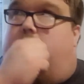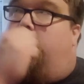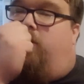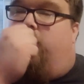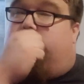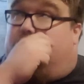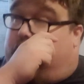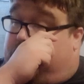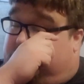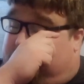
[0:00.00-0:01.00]
I looked at him
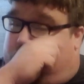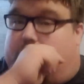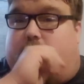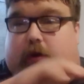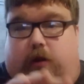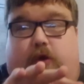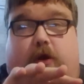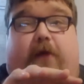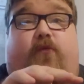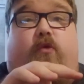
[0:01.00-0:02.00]
and she went, you
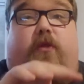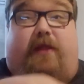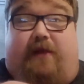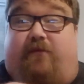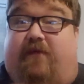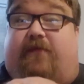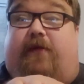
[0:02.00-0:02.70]
have £50.